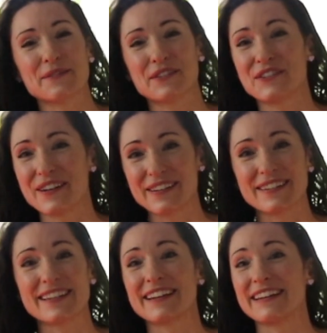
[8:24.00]
with
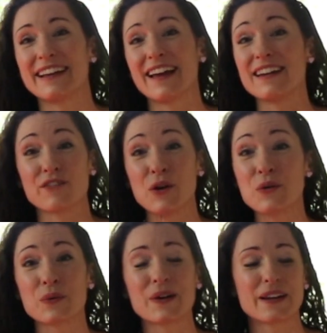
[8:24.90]
trailers. I'd never
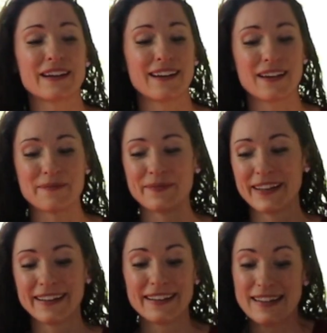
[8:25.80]
owned one,
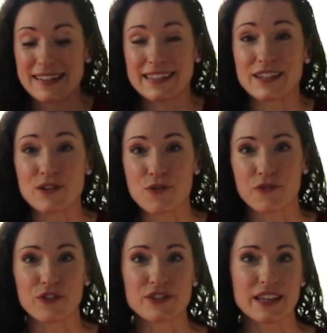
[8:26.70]
didn't know the
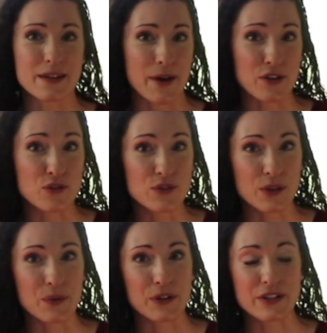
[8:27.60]
first thing about
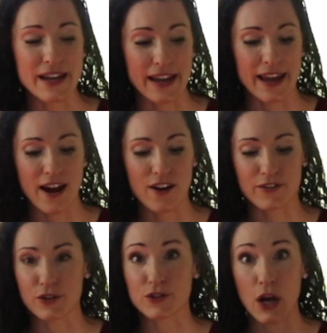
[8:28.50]
using one or taking care of
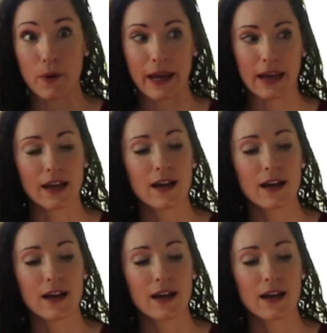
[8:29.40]
it or towing,